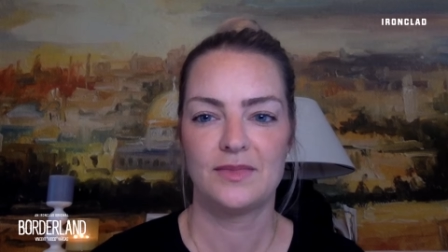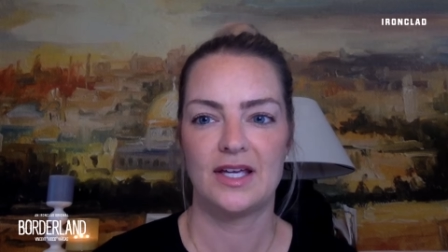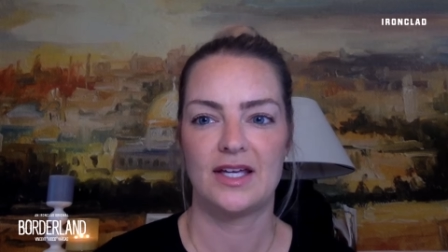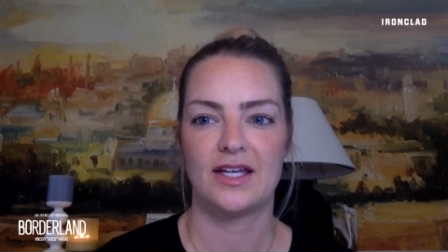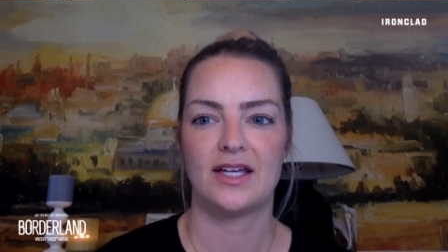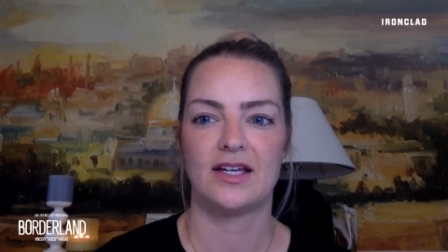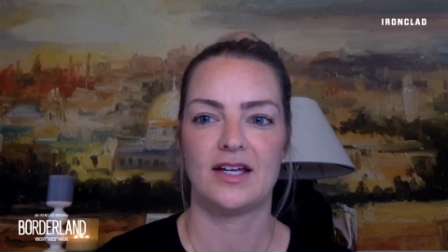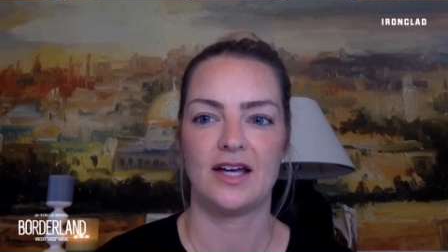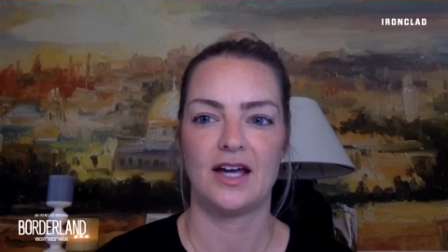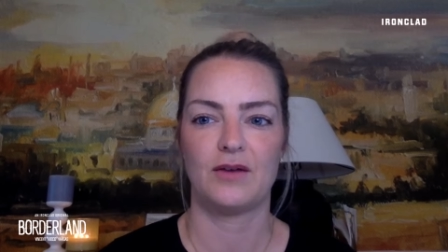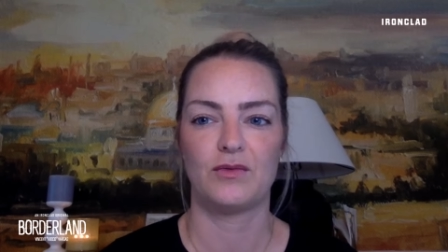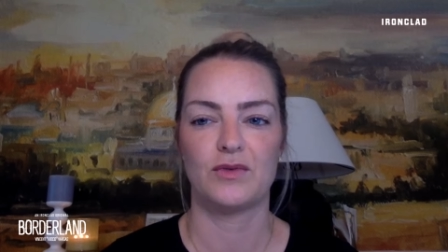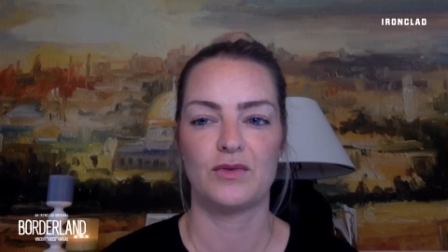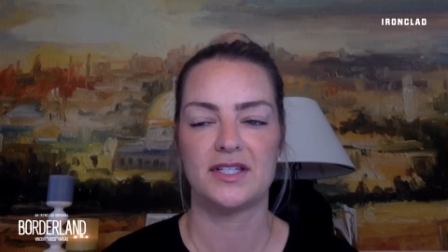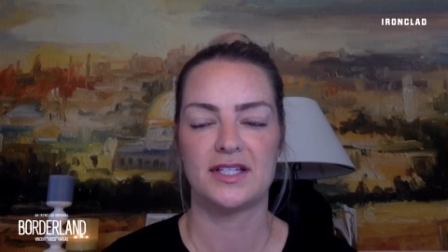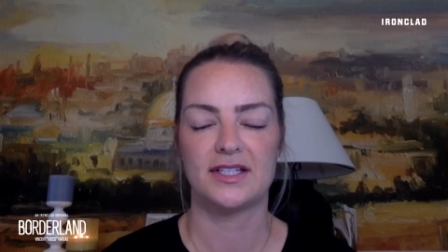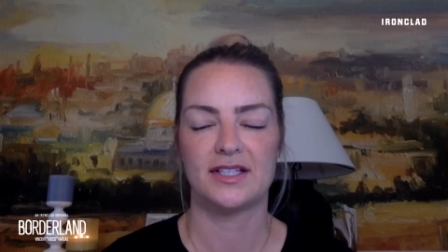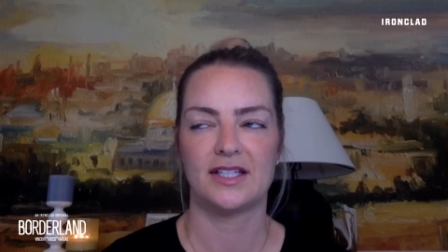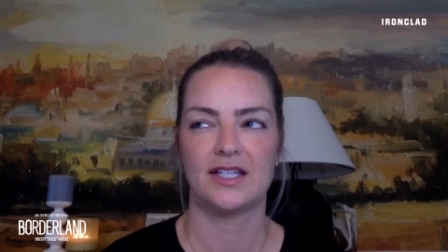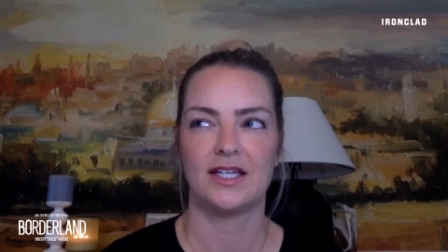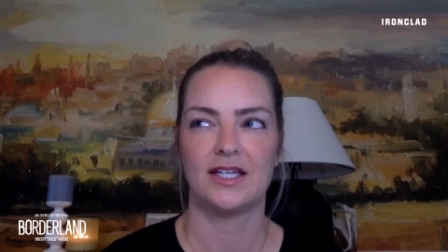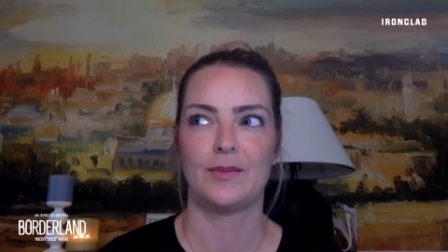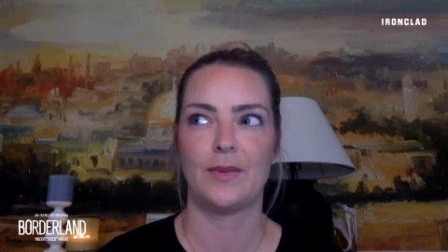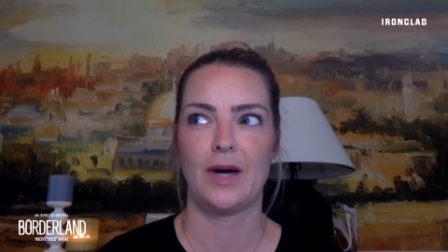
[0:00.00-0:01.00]
Uh, I
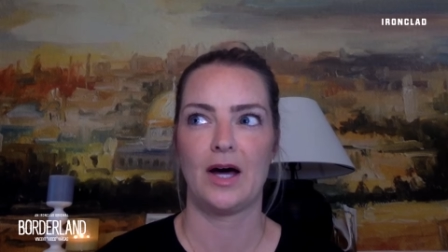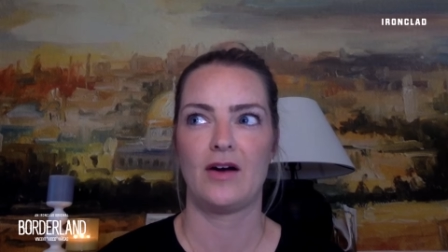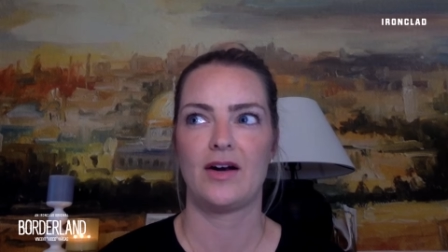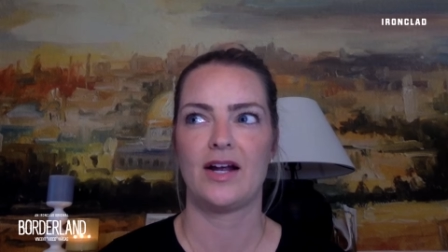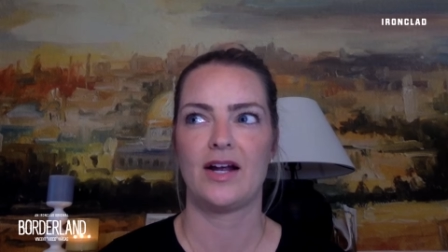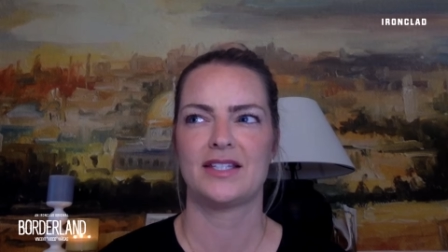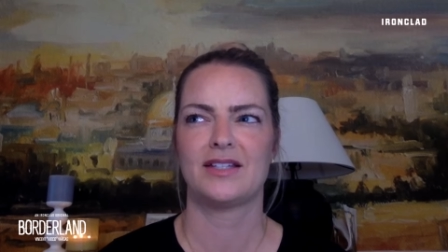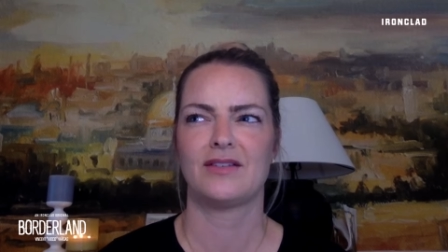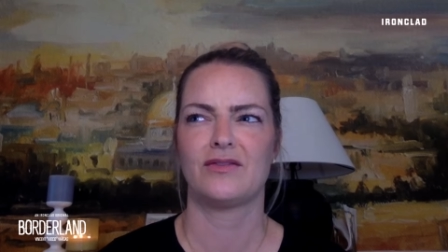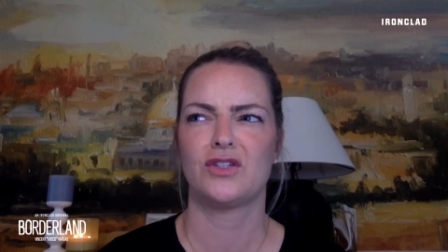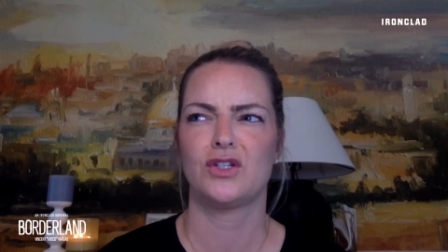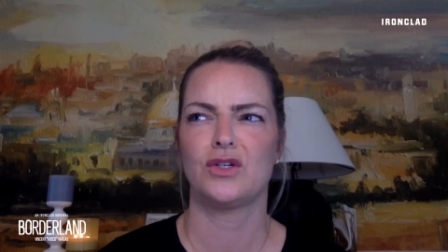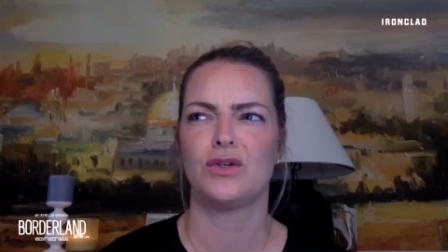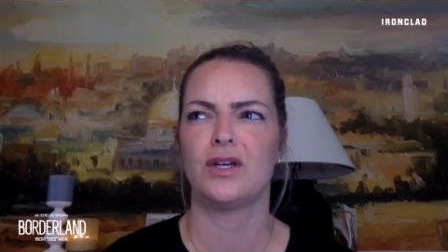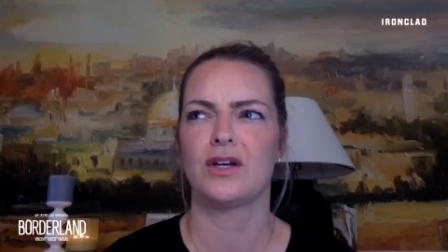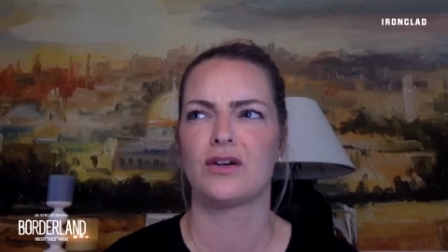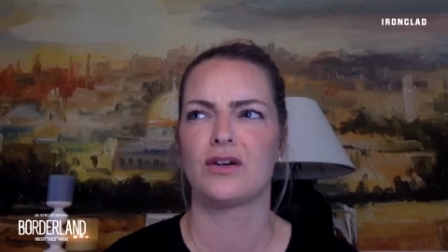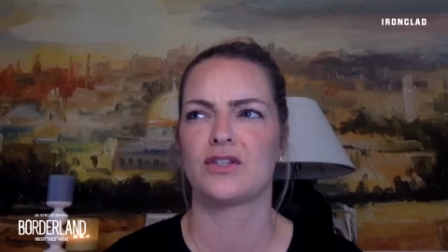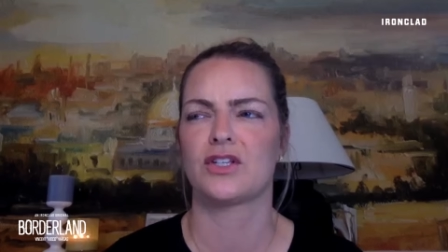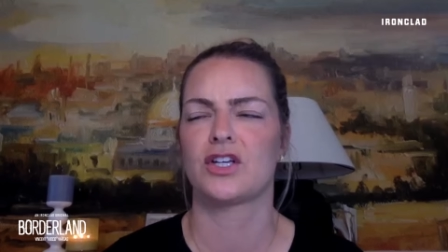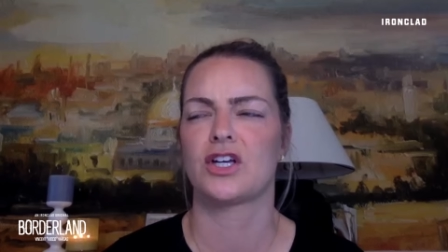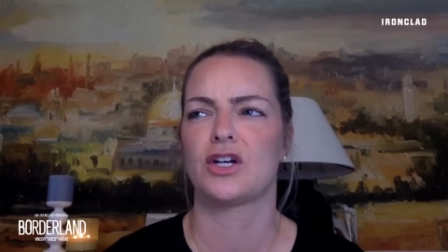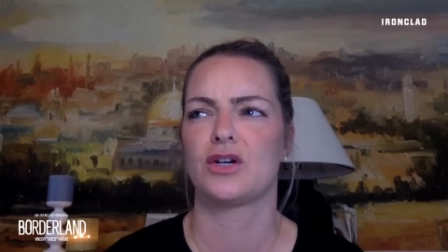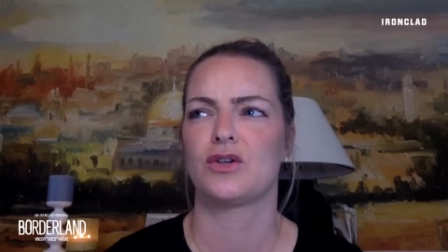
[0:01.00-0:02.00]
recently, about as of two years
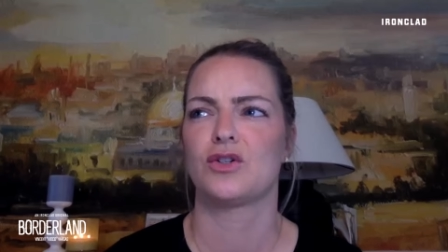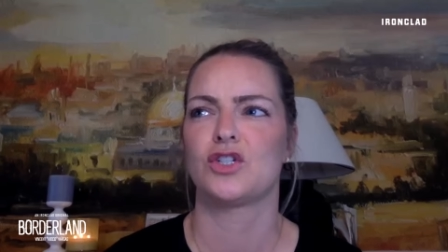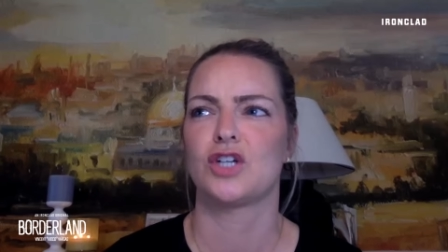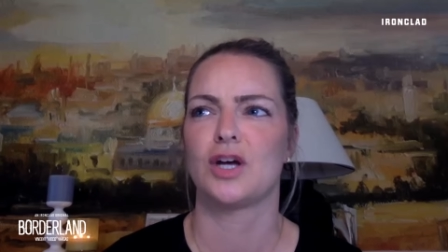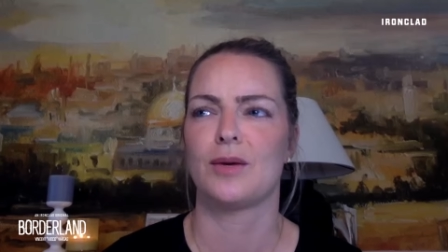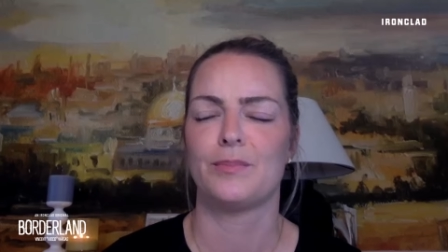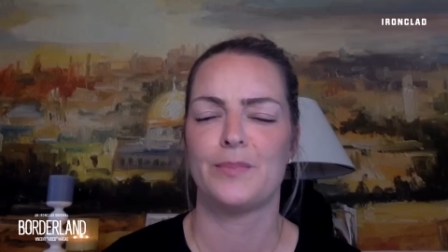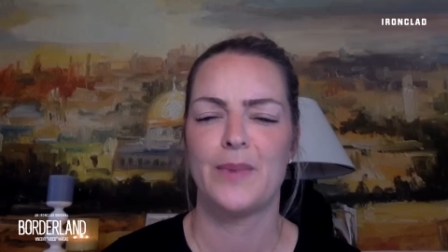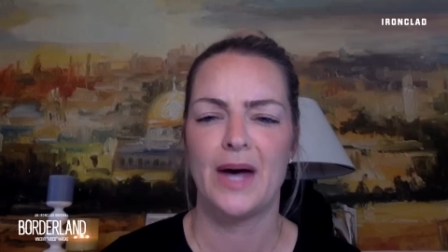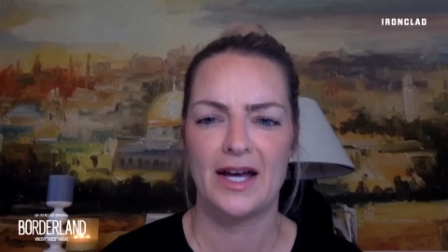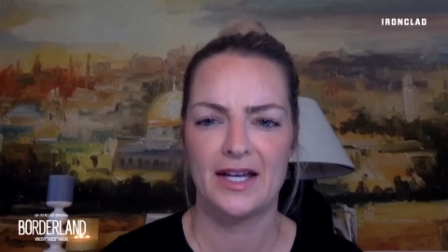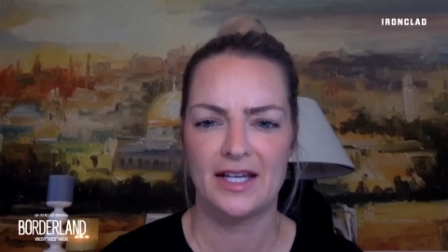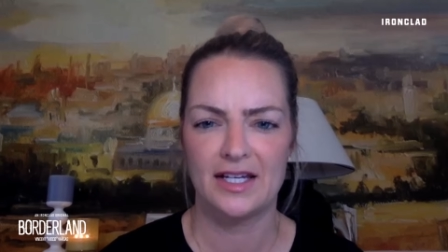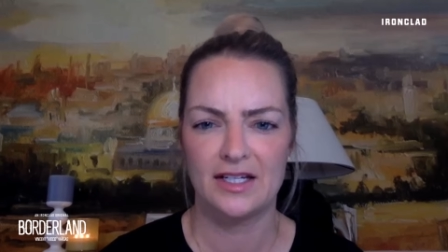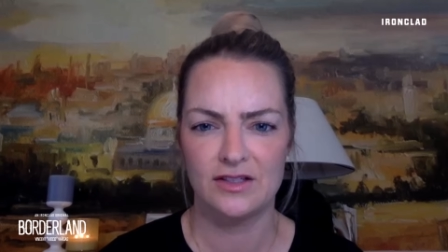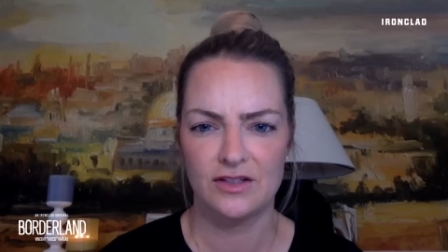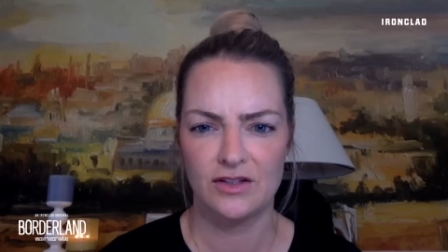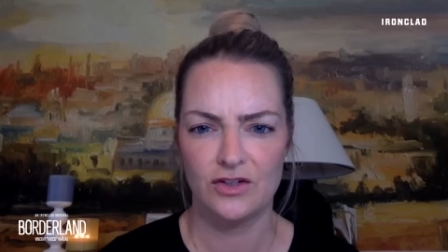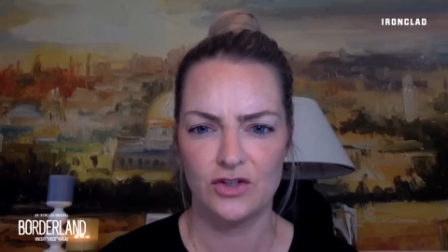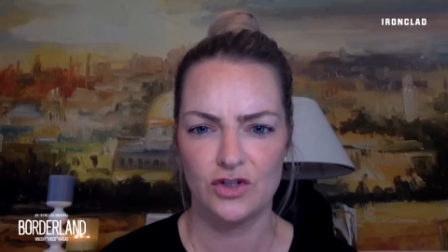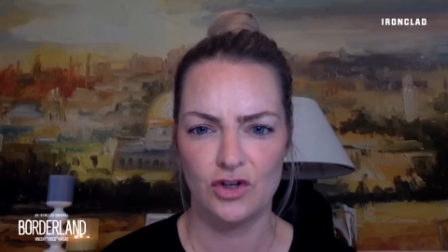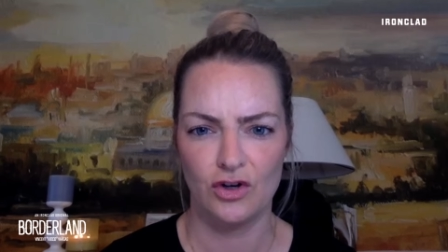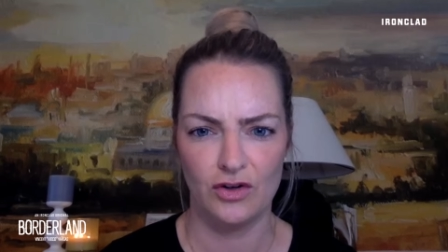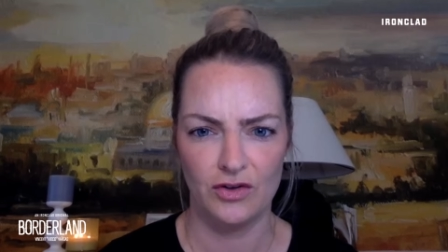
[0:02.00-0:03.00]
ago, jumped back into
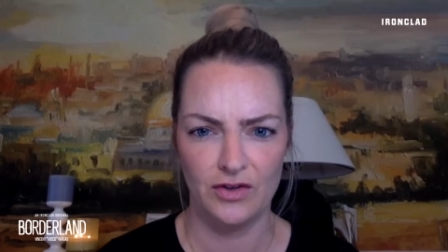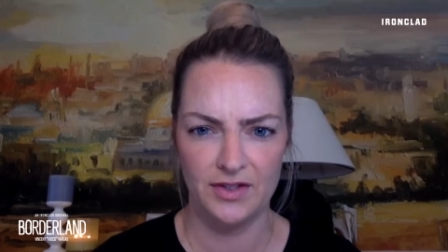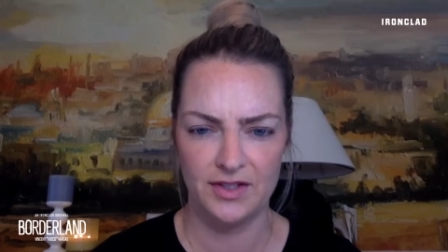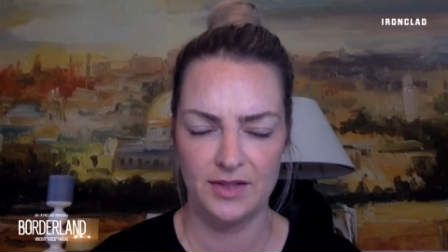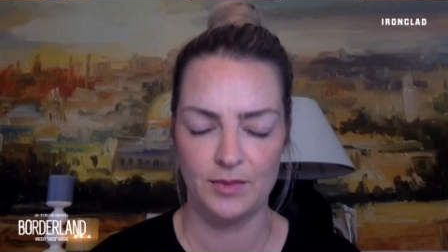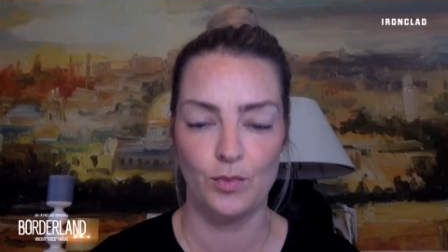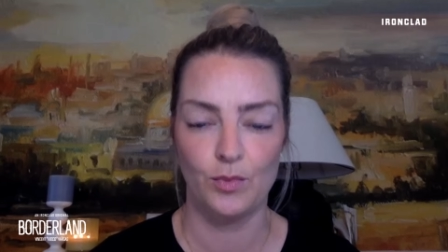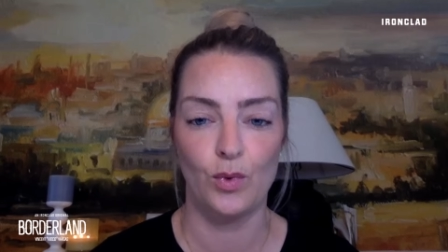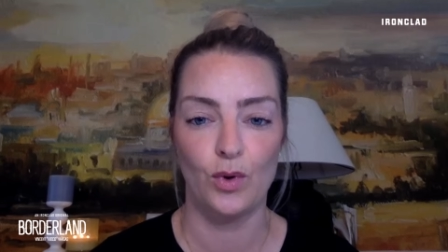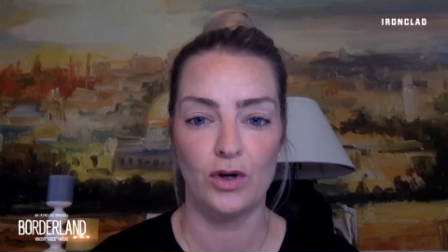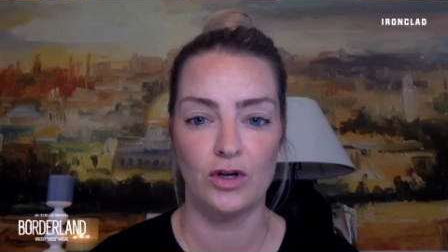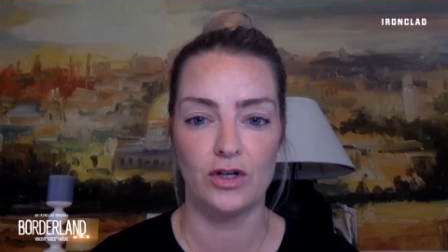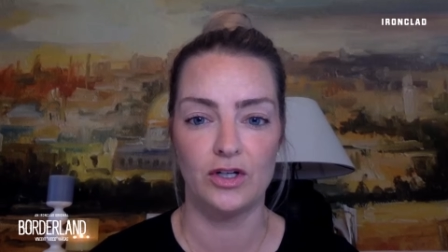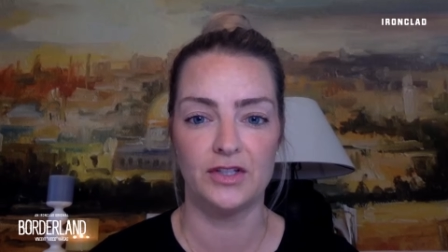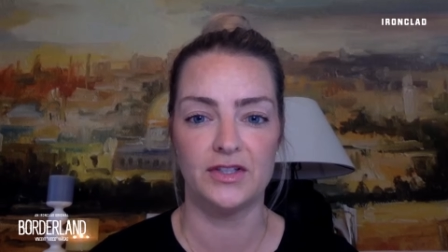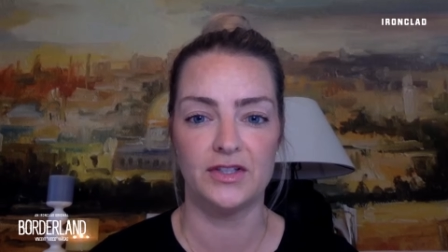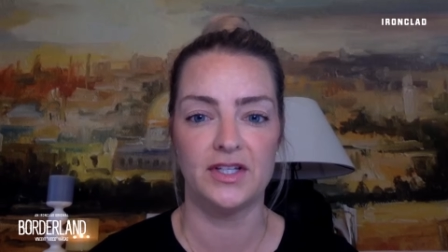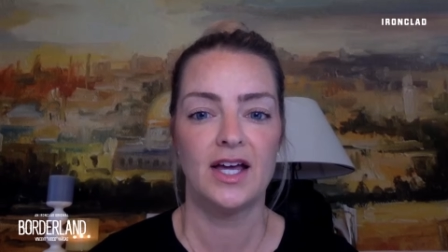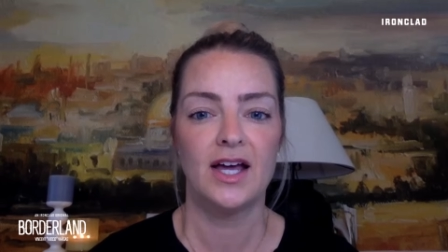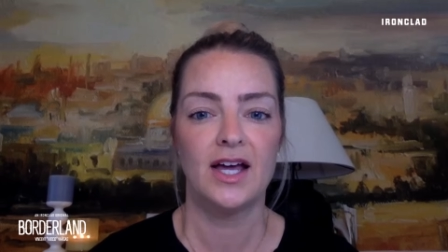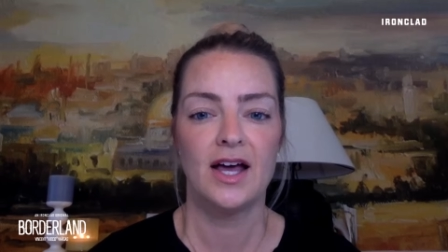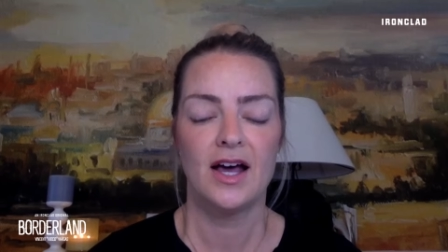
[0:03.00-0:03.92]
the journalism world.